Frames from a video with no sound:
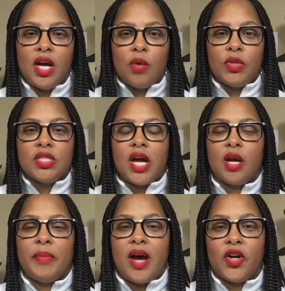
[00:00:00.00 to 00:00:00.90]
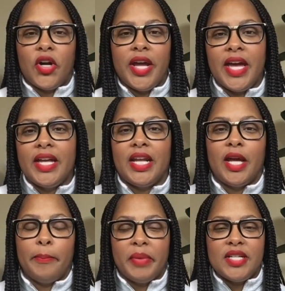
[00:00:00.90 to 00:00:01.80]
We talk about credit,
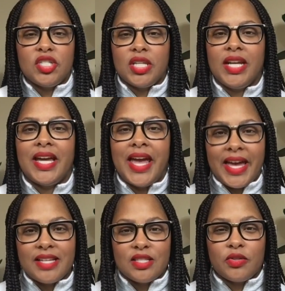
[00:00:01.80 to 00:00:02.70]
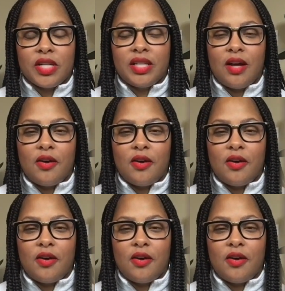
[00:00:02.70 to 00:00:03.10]
budgeting, and student loans.